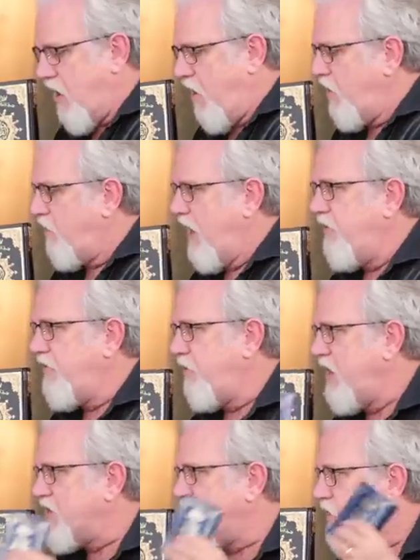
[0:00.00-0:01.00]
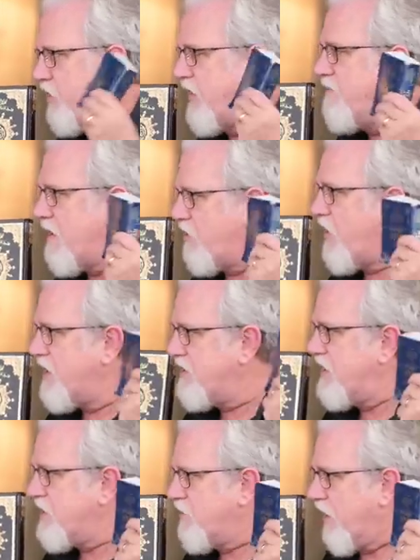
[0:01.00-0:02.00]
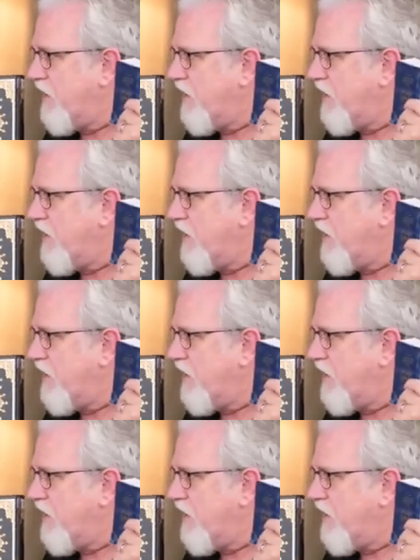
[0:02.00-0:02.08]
All around the rest of the world, they memorize this one.